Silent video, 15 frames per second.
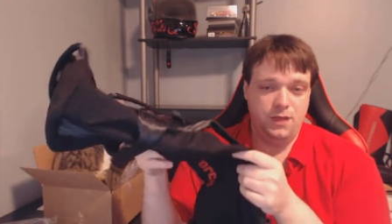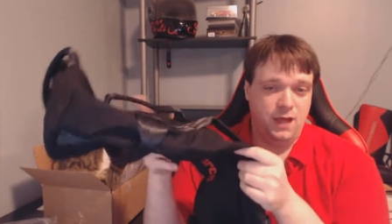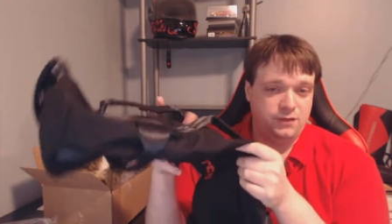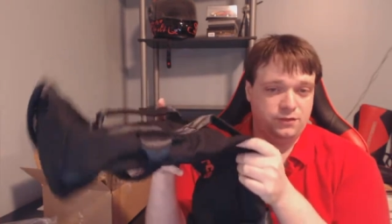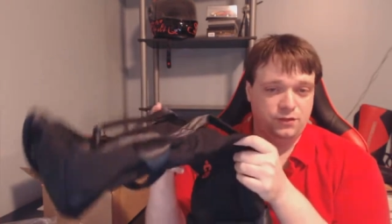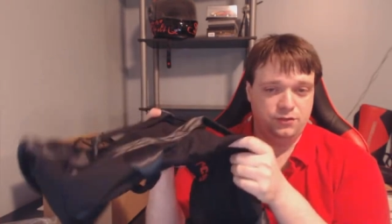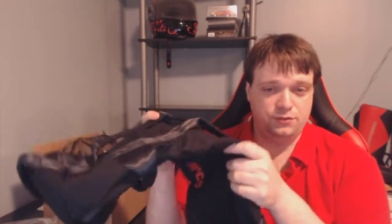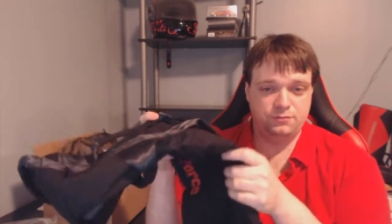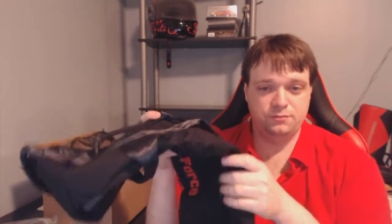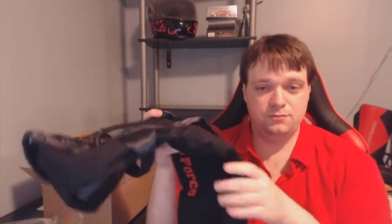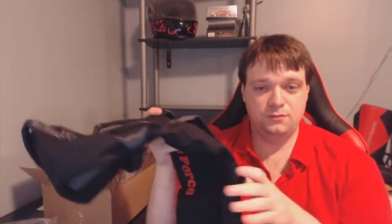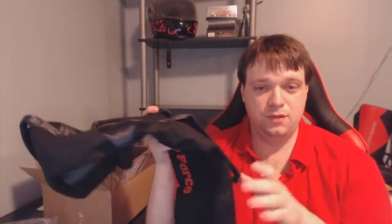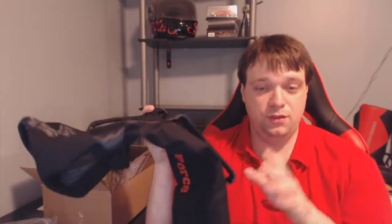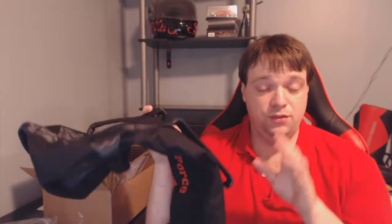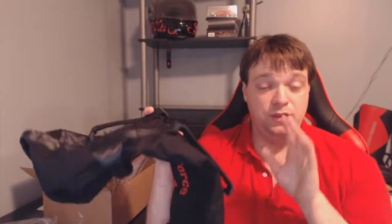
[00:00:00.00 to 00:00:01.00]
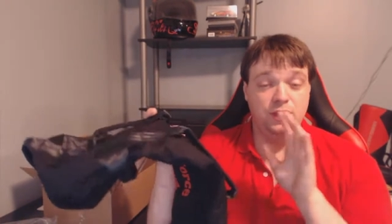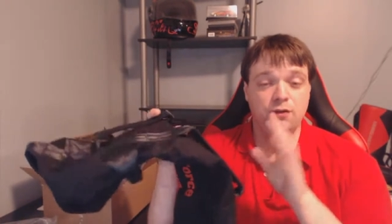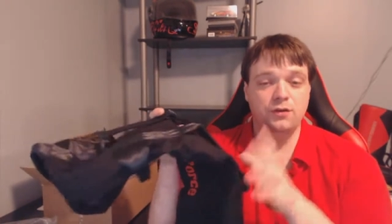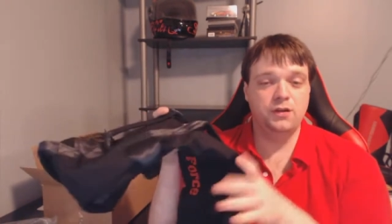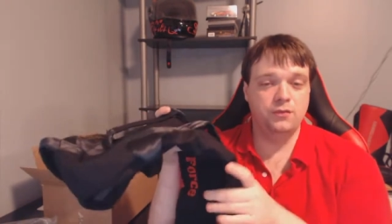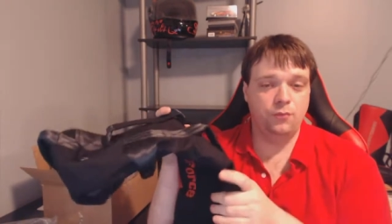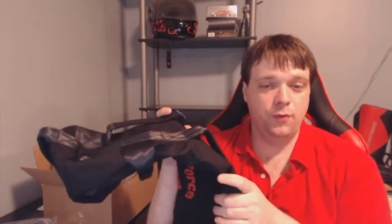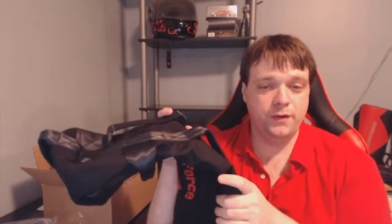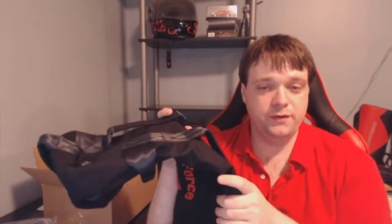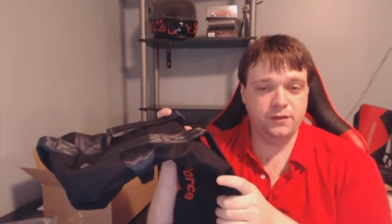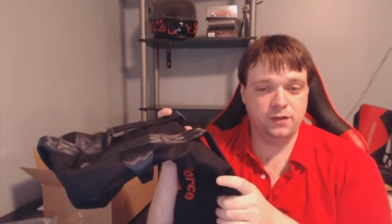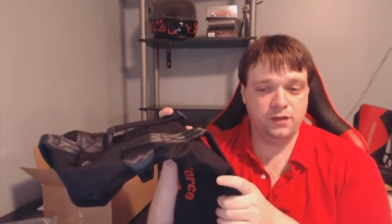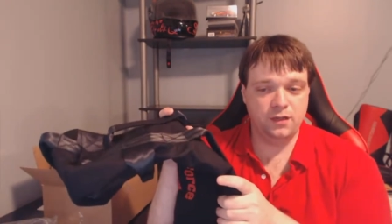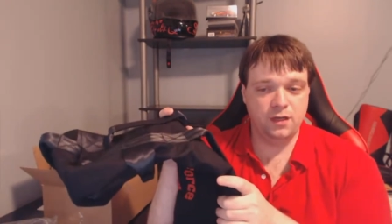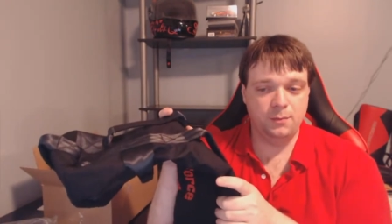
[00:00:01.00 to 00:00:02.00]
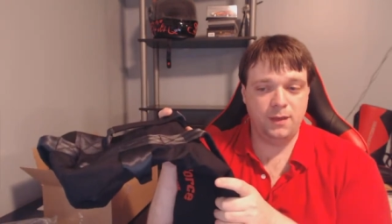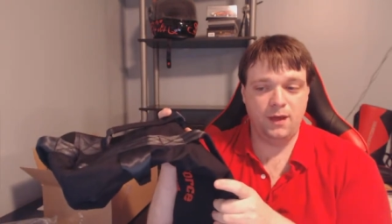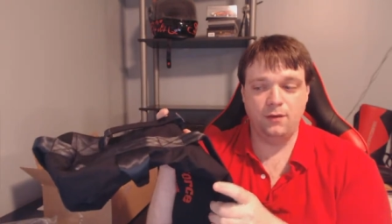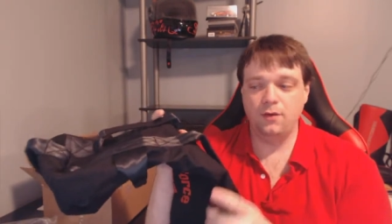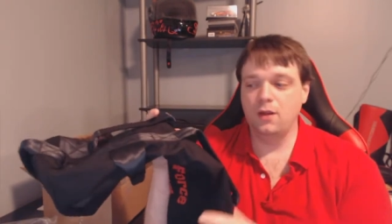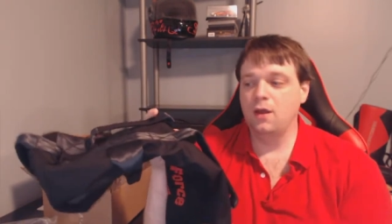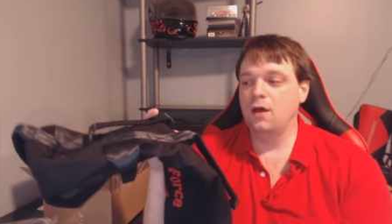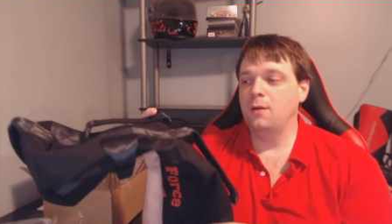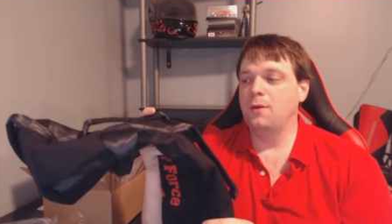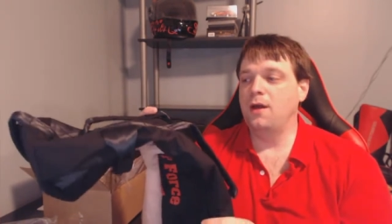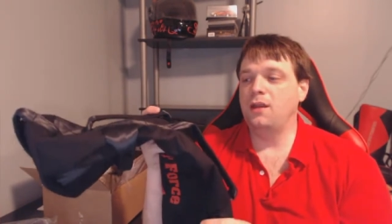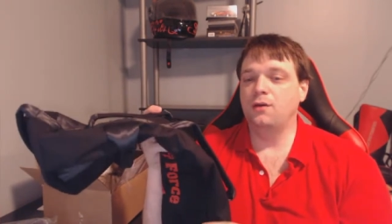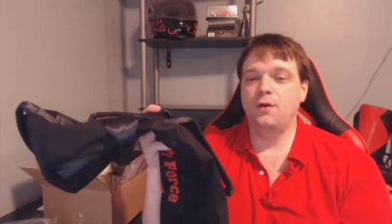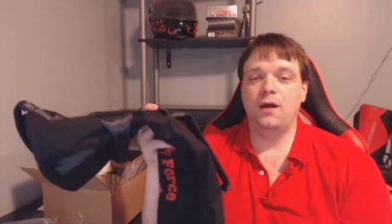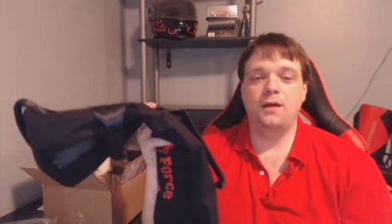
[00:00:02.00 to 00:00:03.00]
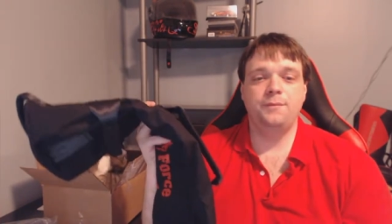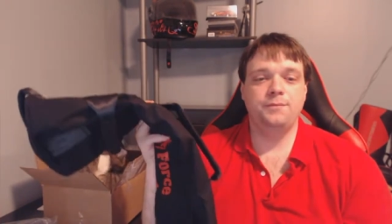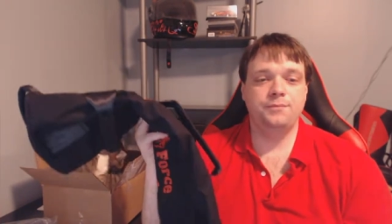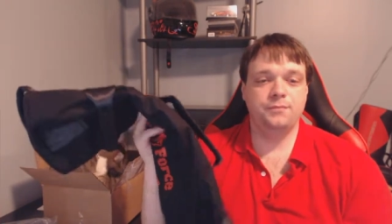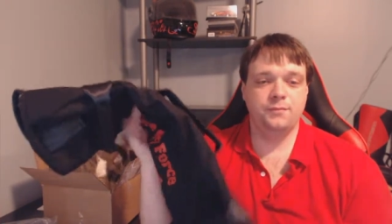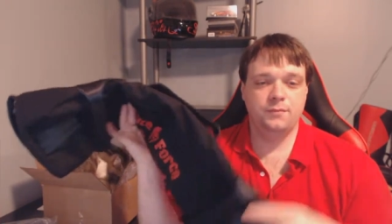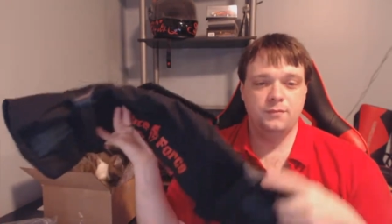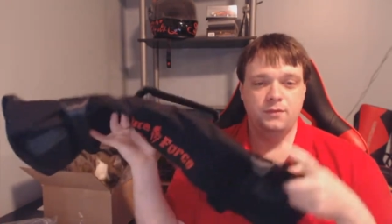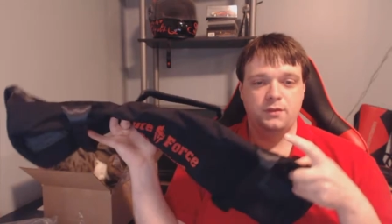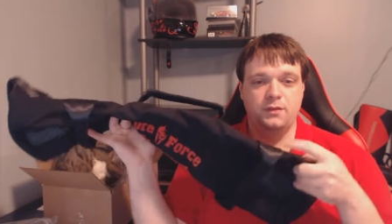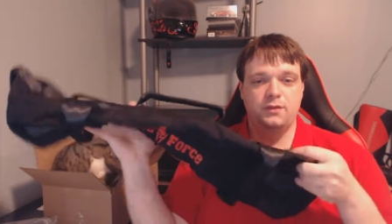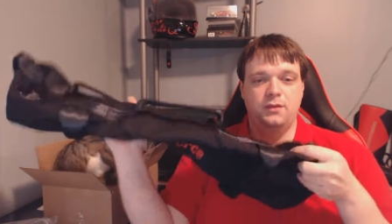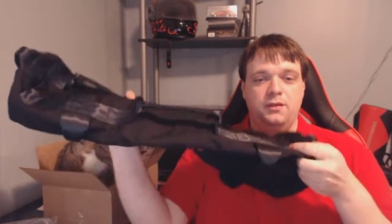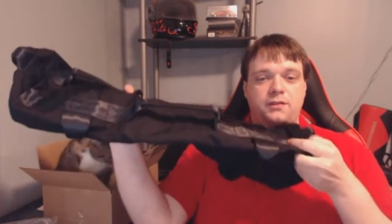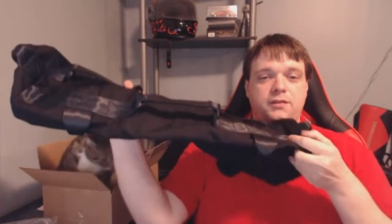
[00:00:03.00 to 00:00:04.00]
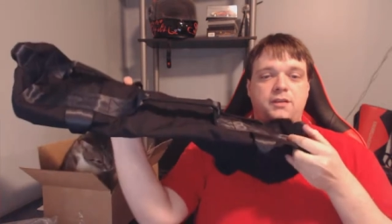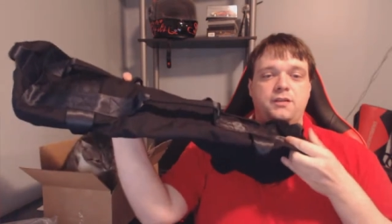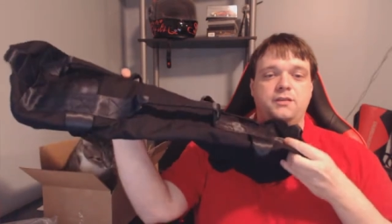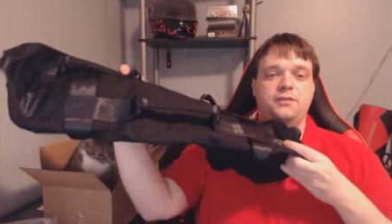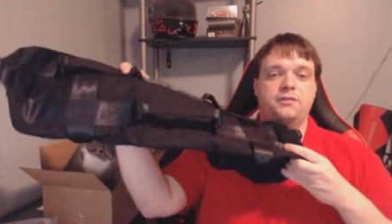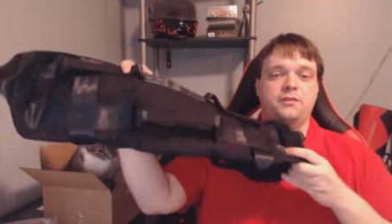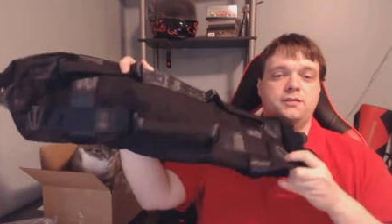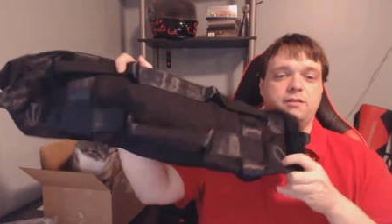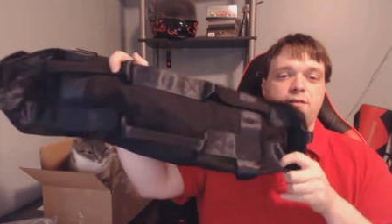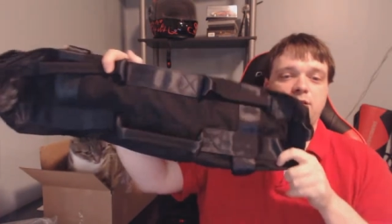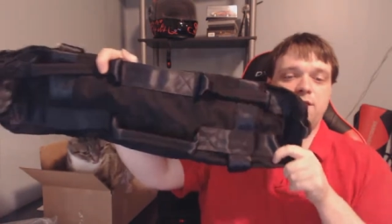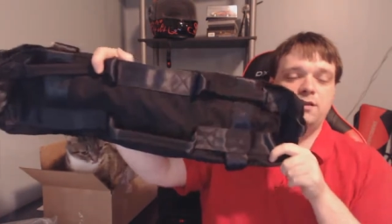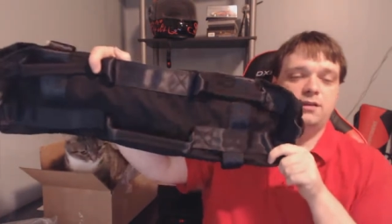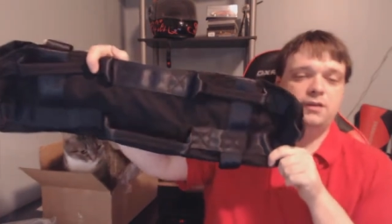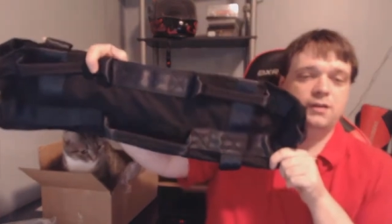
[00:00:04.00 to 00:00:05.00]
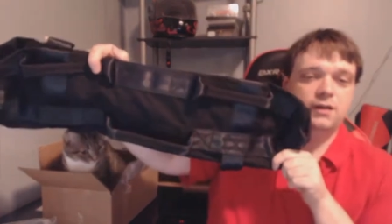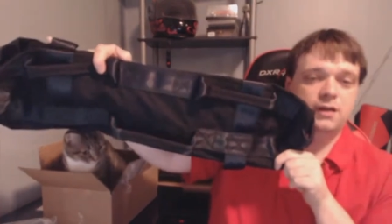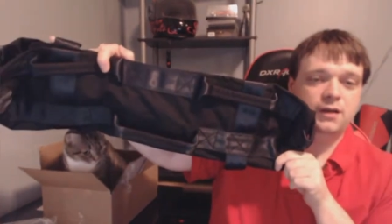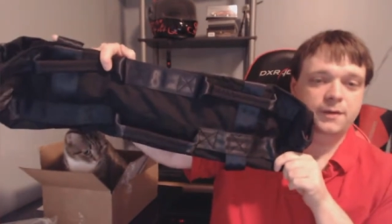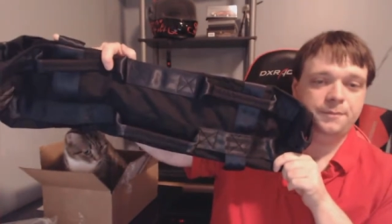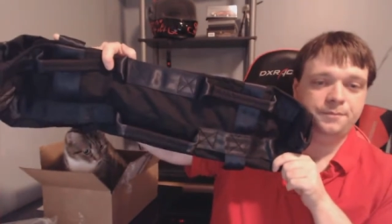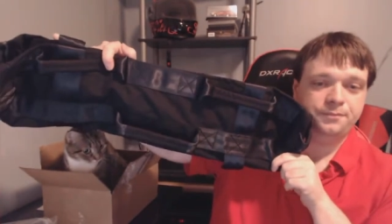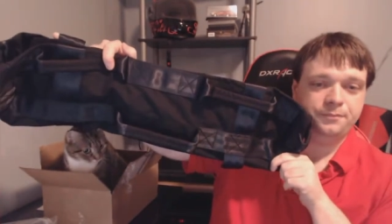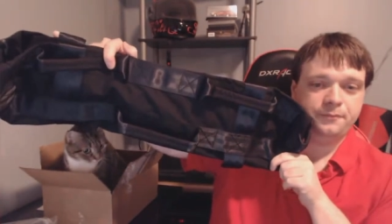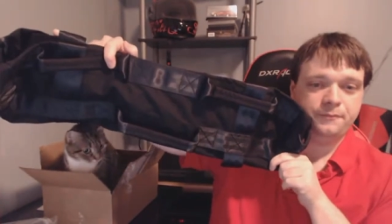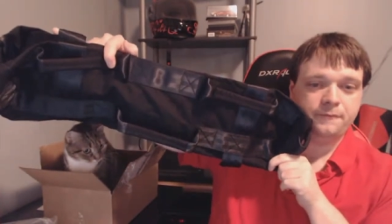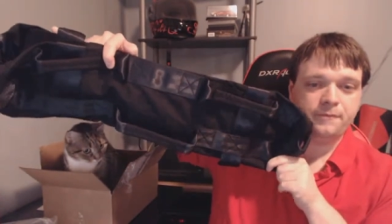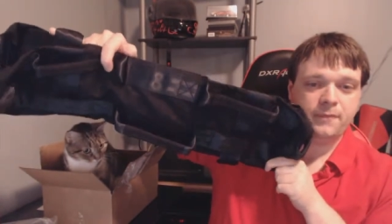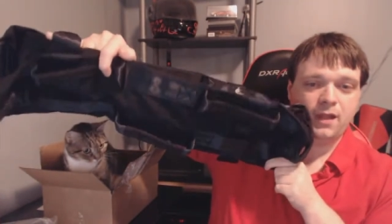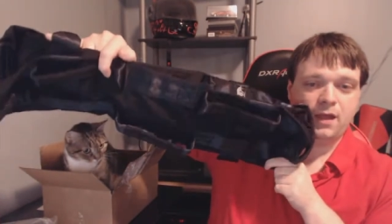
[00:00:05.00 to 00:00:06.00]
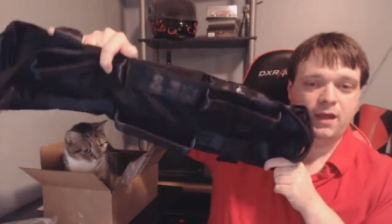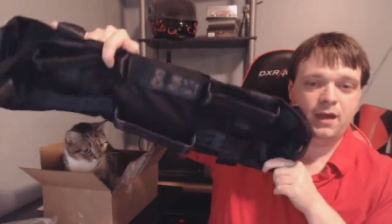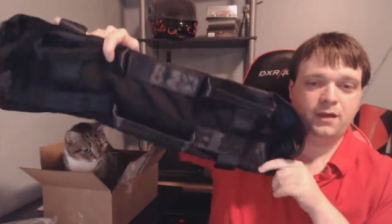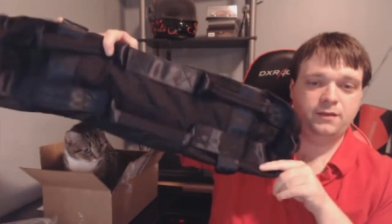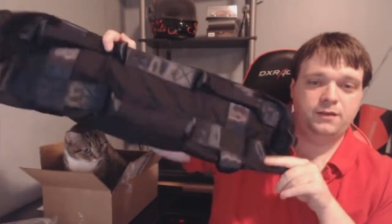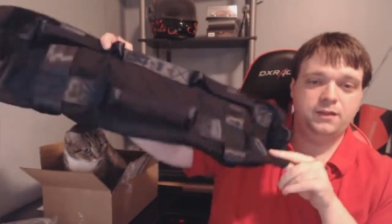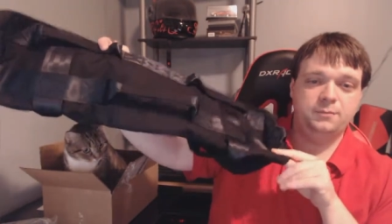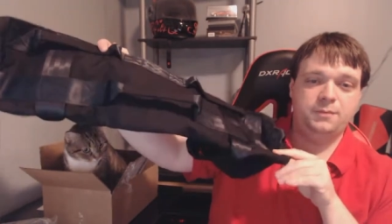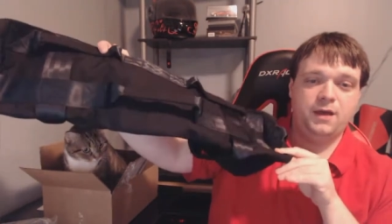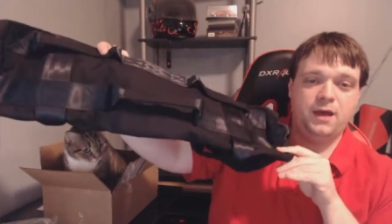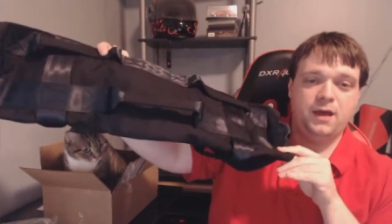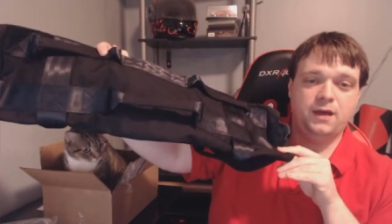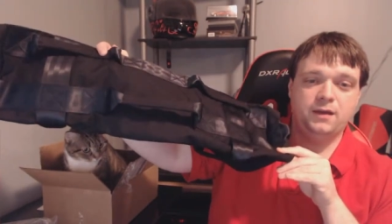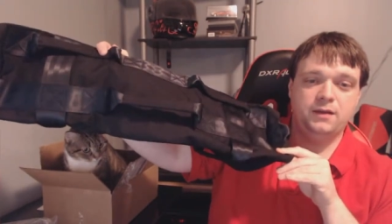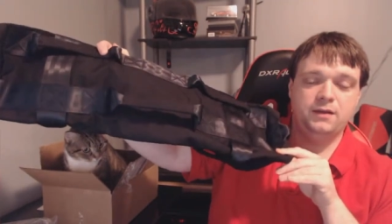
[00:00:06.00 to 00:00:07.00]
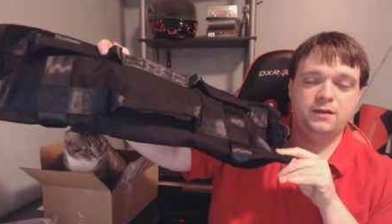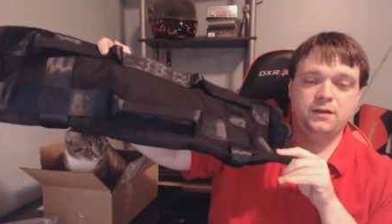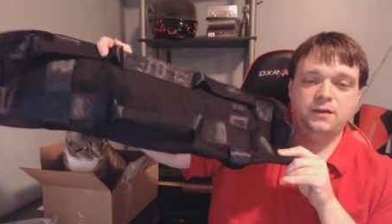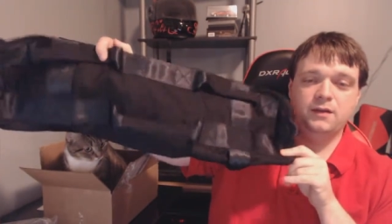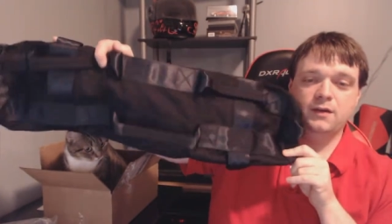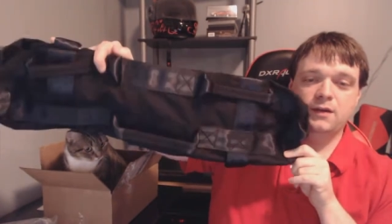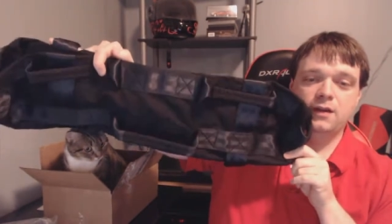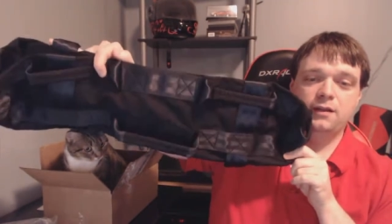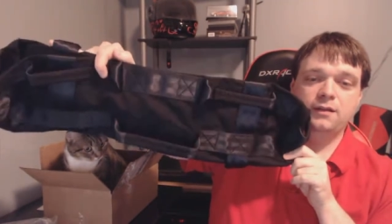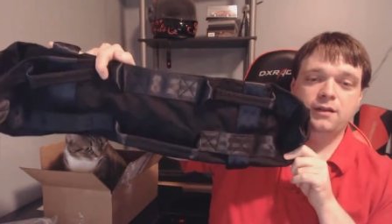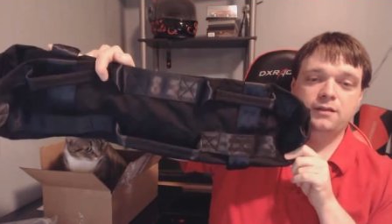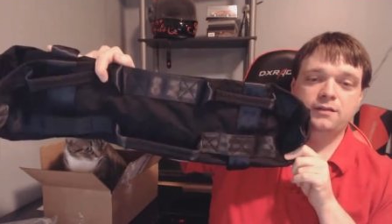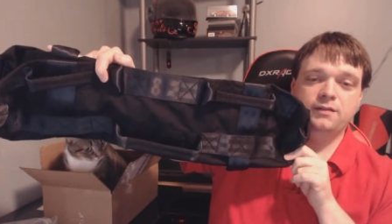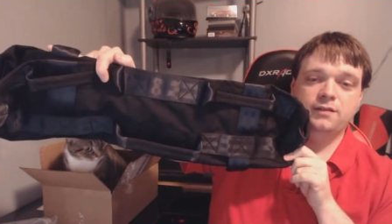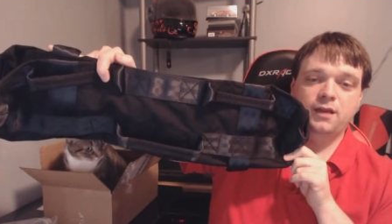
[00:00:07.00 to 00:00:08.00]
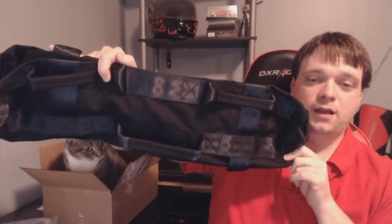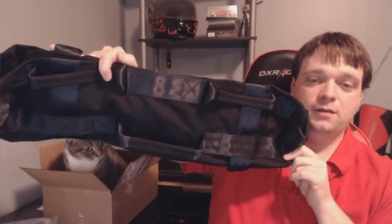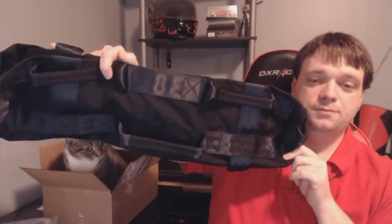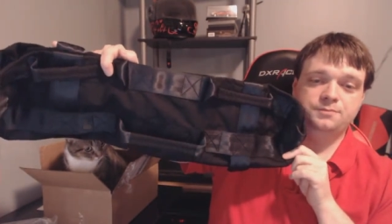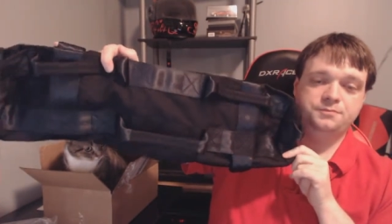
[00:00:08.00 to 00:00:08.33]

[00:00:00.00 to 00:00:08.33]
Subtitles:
That's just a theory of what's going to come out. Anyway, this is the athlete bag. It's